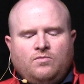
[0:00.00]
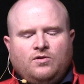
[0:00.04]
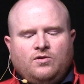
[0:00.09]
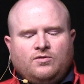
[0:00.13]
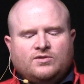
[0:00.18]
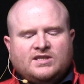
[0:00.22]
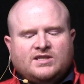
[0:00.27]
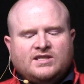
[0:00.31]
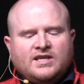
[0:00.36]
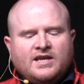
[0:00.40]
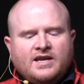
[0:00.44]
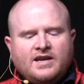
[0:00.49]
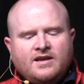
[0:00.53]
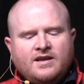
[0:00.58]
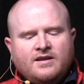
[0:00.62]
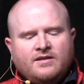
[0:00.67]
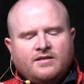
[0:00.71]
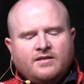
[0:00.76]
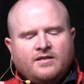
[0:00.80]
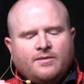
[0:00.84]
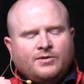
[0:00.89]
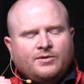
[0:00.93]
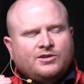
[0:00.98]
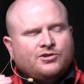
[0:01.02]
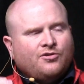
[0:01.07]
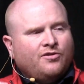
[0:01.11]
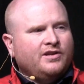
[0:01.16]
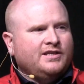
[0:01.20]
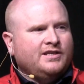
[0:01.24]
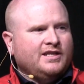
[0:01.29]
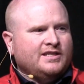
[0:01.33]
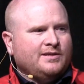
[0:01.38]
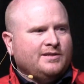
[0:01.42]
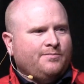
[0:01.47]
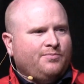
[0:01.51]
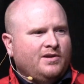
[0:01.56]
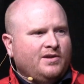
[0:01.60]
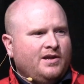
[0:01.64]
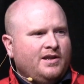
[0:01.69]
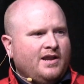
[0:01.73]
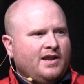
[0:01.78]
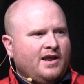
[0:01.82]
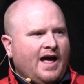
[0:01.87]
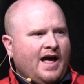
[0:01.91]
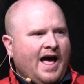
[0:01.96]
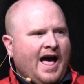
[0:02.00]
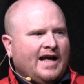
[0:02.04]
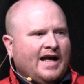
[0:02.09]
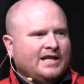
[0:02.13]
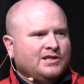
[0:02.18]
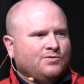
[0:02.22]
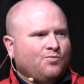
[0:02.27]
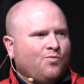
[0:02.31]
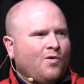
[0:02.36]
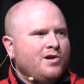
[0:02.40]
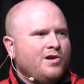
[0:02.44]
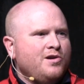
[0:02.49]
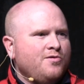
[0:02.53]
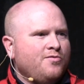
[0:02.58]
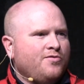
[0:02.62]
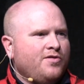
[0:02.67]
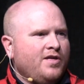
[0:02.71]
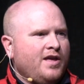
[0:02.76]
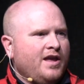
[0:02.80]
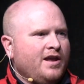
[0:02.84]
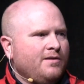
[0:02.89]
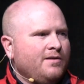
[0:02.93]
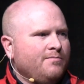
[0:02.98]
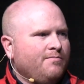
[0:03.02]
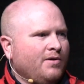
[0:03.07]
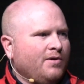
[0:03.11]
you'll see the maturing discipline adds one new thing,